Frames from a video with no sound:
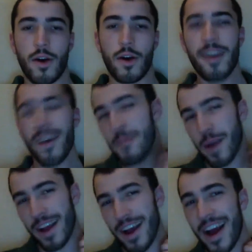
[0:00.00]
yeah,
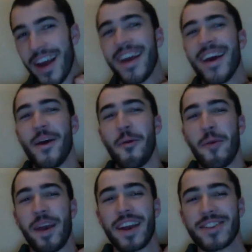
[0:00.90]
my guy.
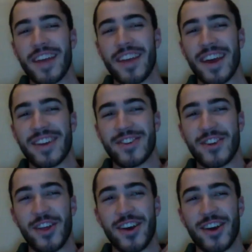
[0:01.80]
We actually had like a
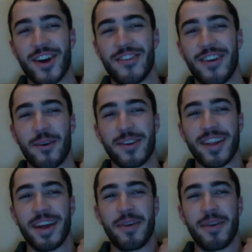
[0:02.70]
chili cook-off at work
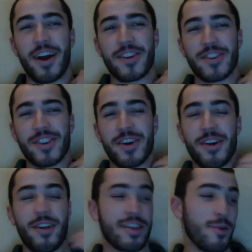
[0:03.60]
today, and we auctioned,
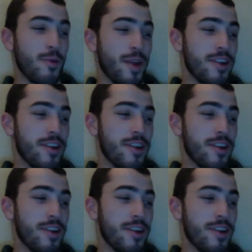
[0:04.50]
or like the winners